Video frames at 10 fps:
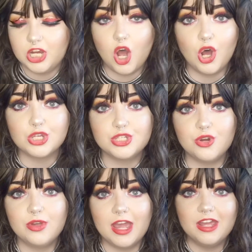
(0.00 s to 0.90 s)

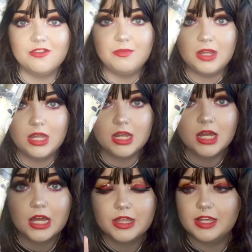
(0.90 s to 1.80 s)
also gave me
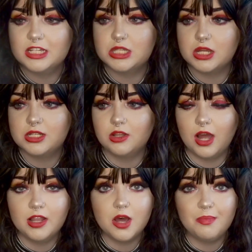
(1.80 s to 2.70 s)
this
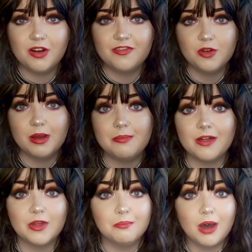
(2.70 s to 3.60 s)
Delilah perfume by
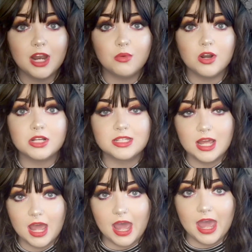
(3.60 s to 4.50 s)
Bath & Body Works
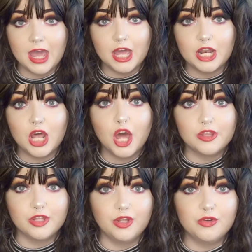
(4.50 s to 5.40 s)
and
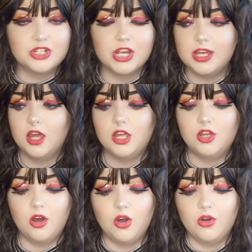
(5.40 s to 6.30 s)
the lotion.
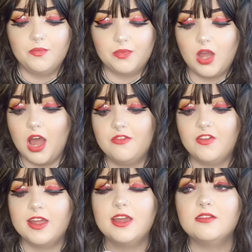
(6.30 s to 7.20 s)
Y'all, I
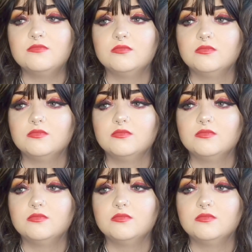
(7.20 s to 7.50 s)
freaking,